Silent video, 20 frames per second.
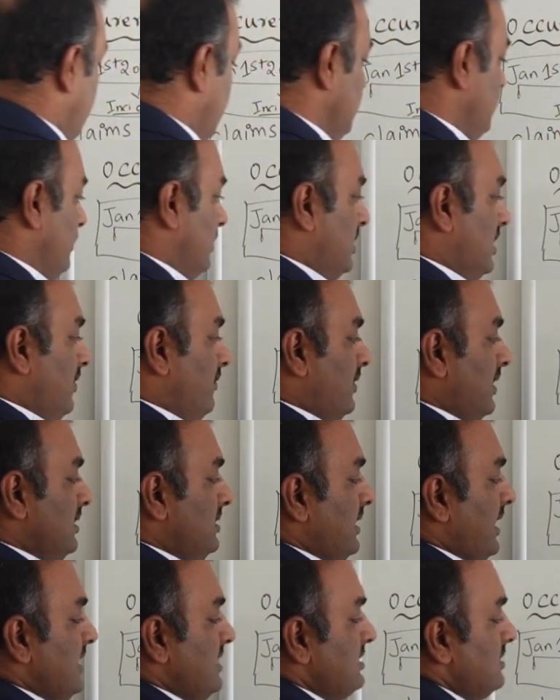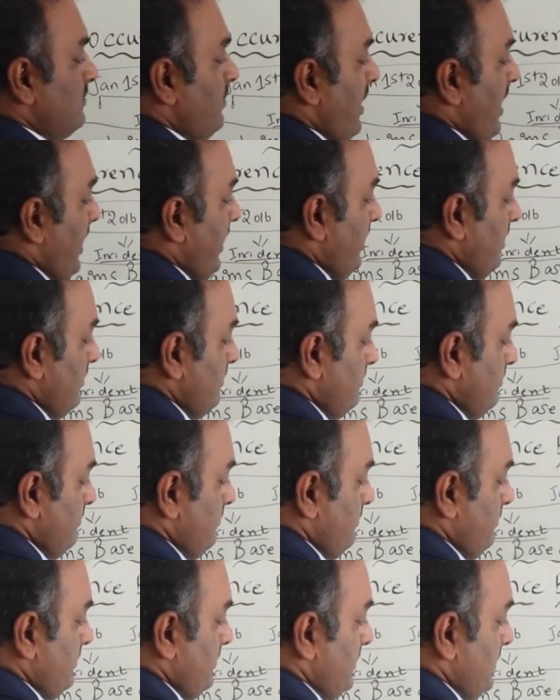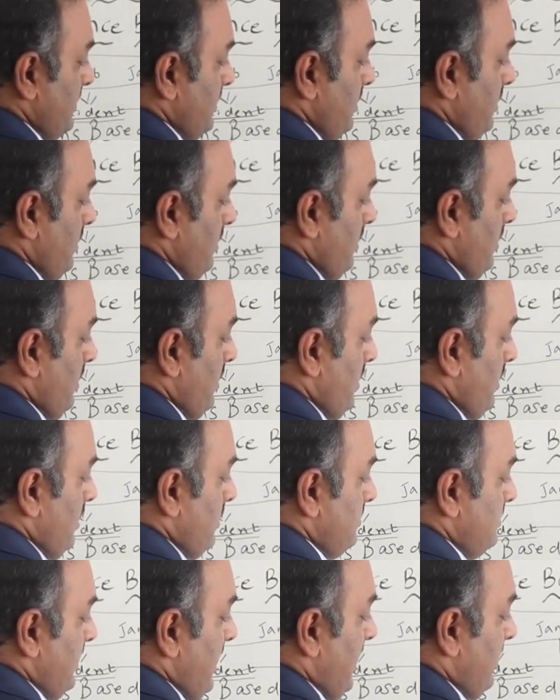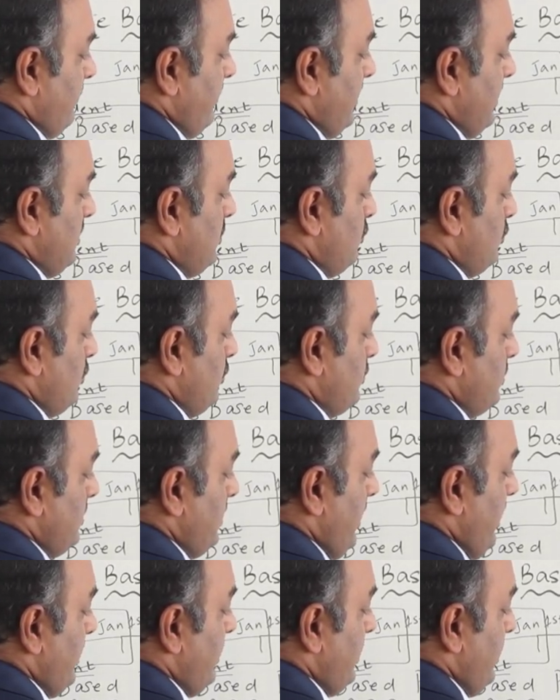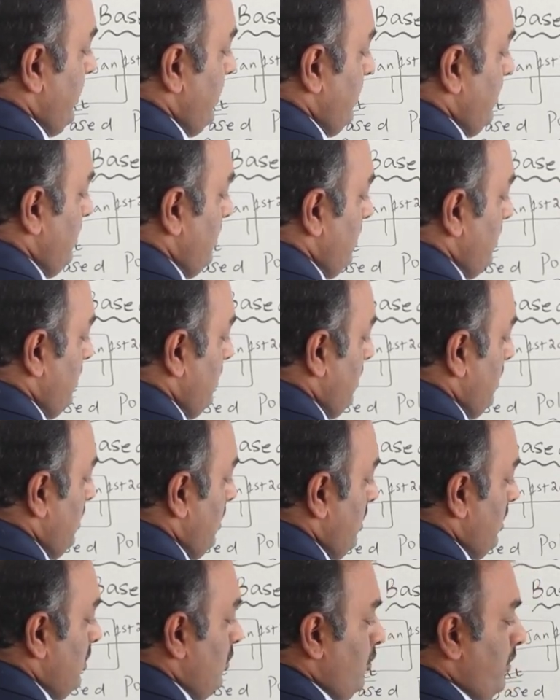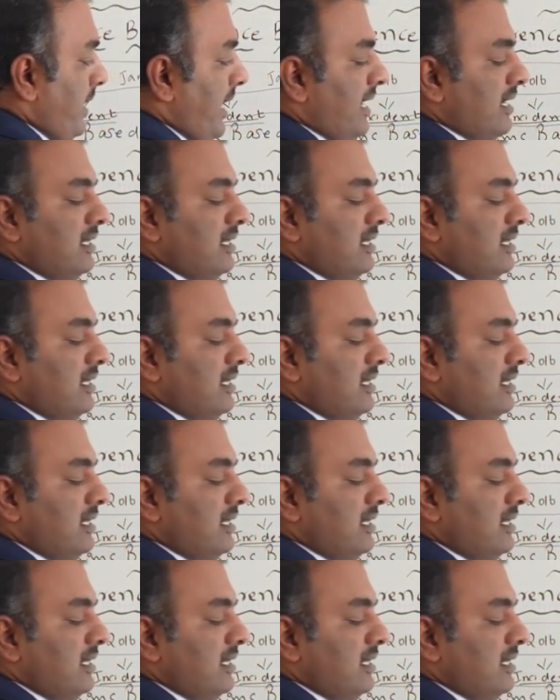your coverage ends by January 2018, you can